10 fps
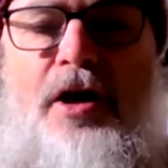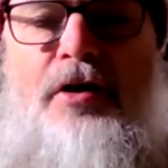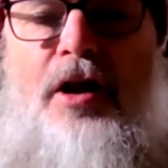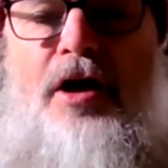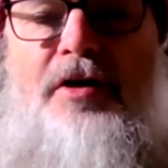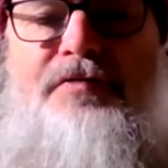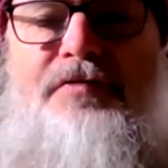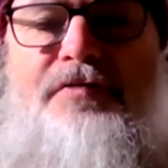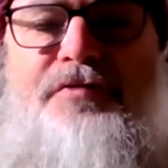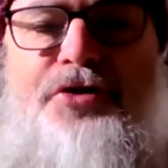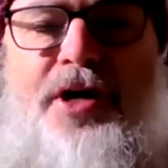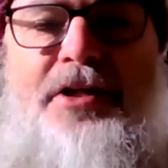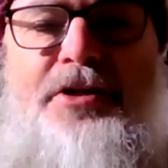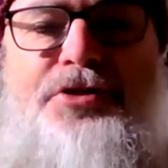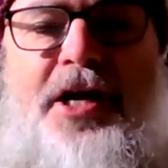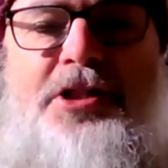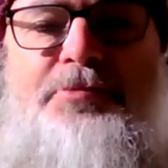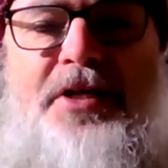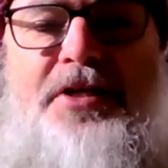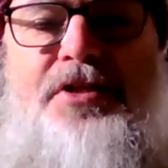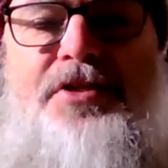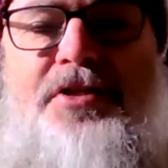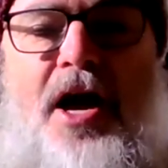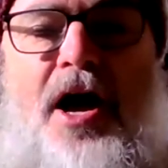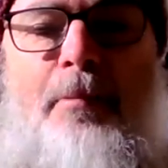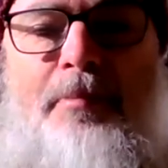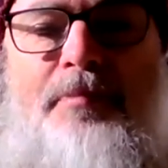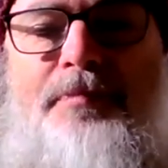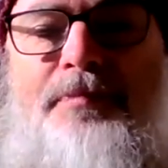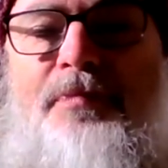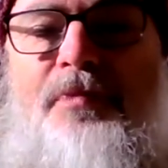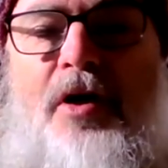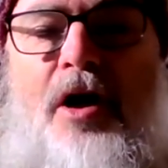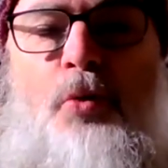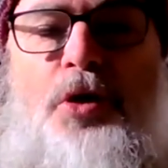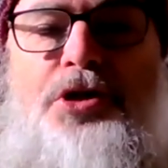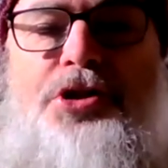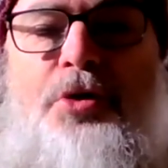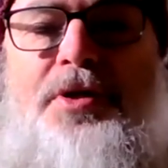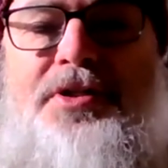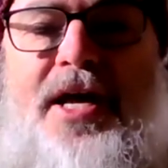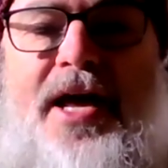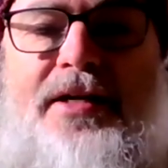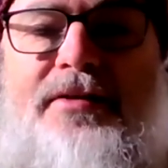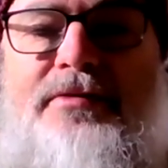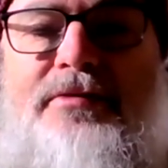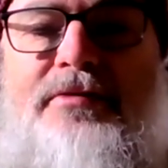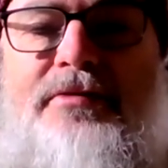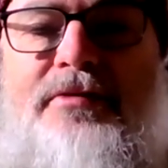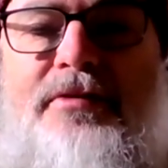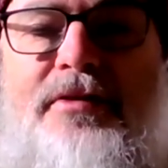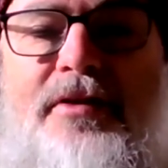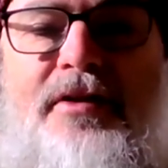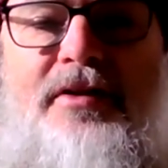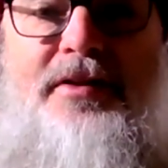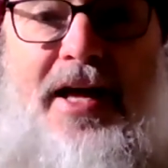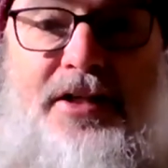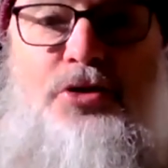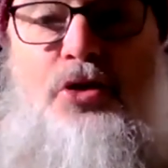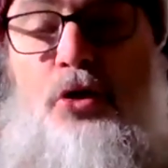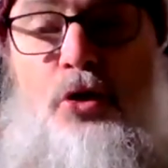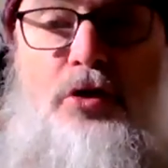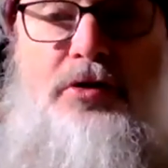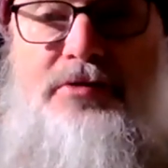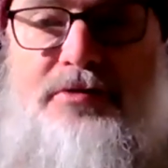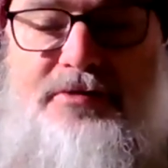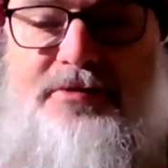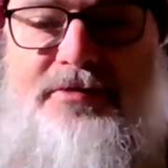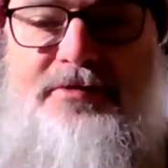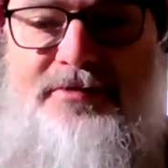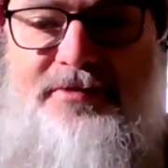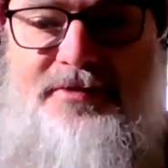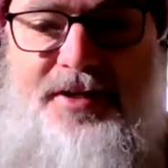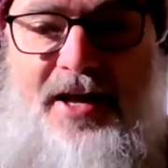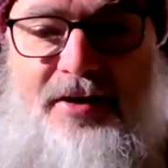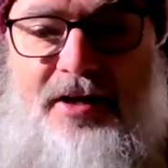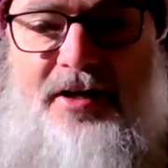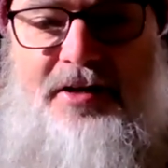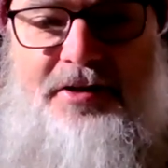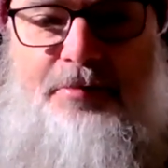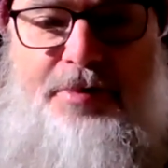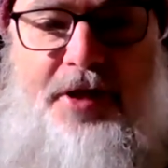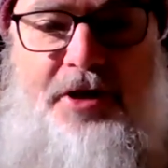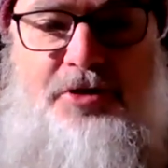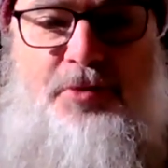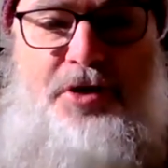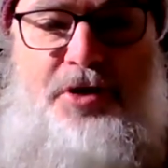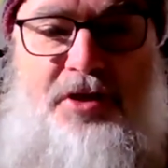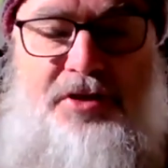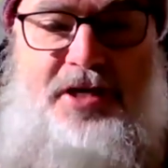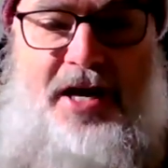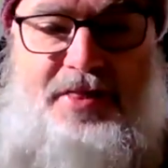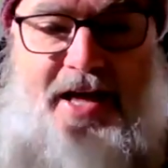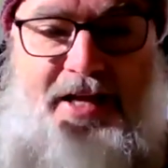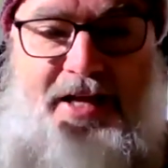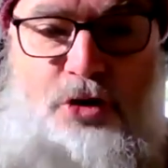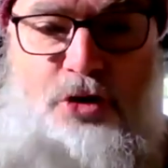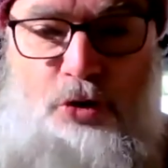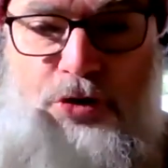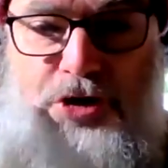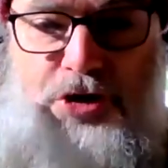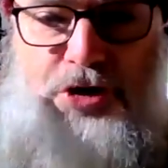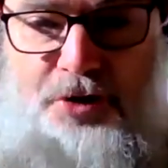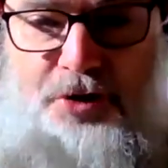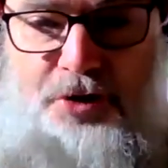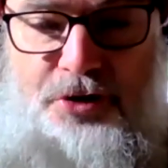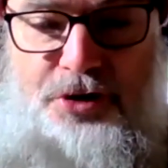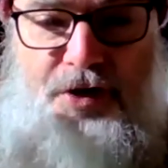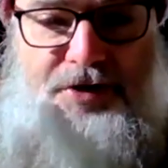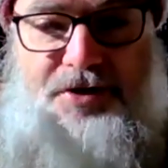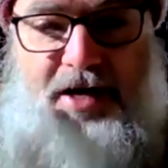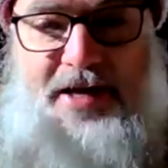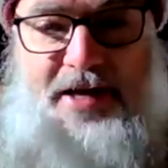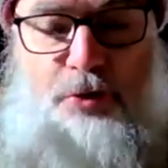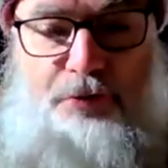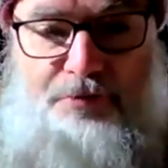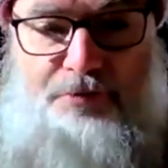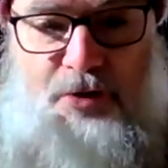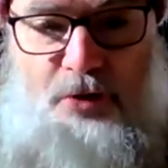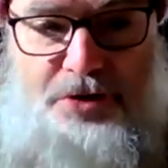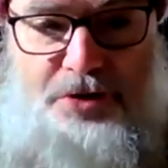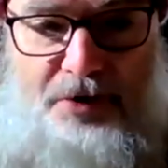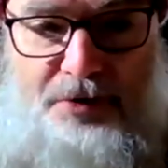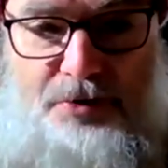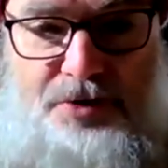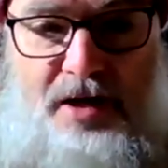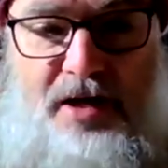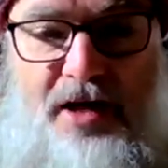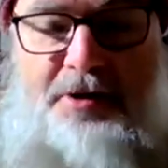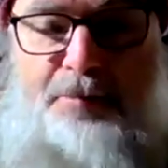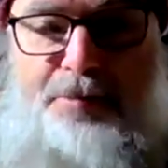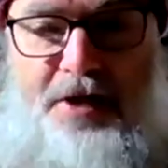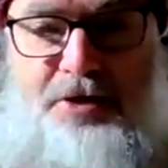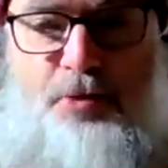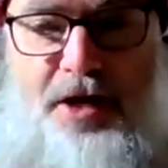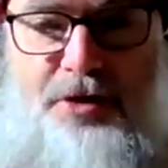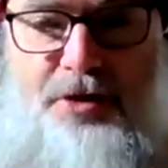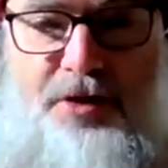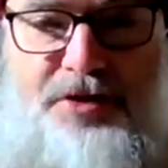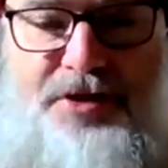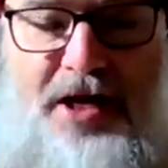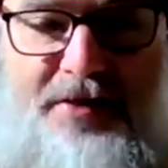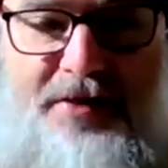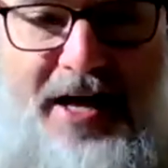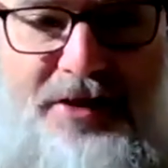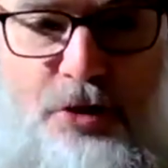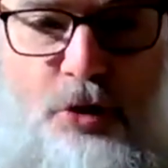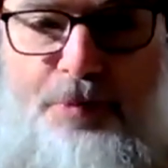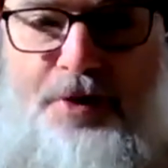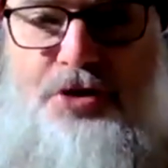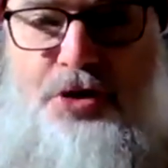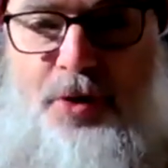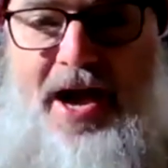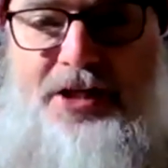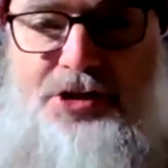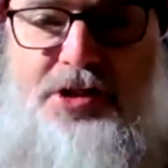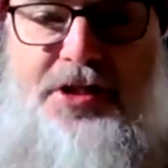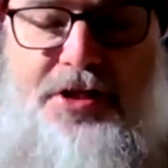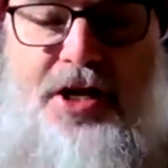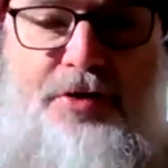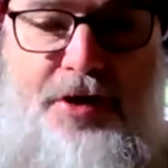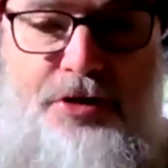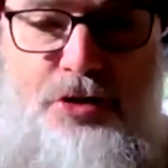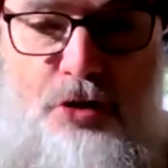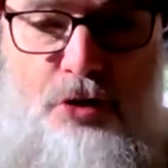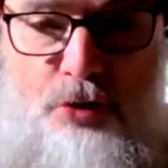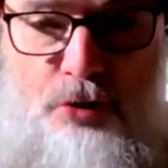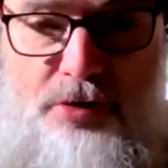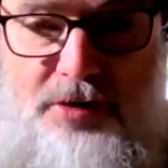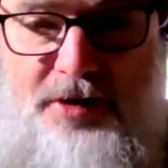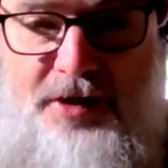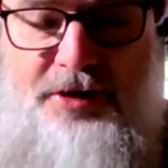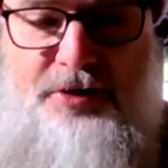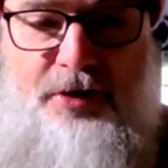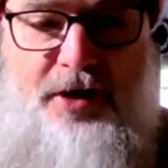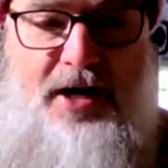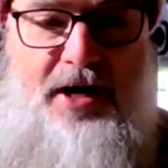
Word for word: low-life trailer trash piece of scum. I wish you were dead. That's cool. Now, the place where you can say that's cool just because you learnt to say that's cool from A Course in Miracles, and the place where you can say that's cool because you actually know that it's cool in your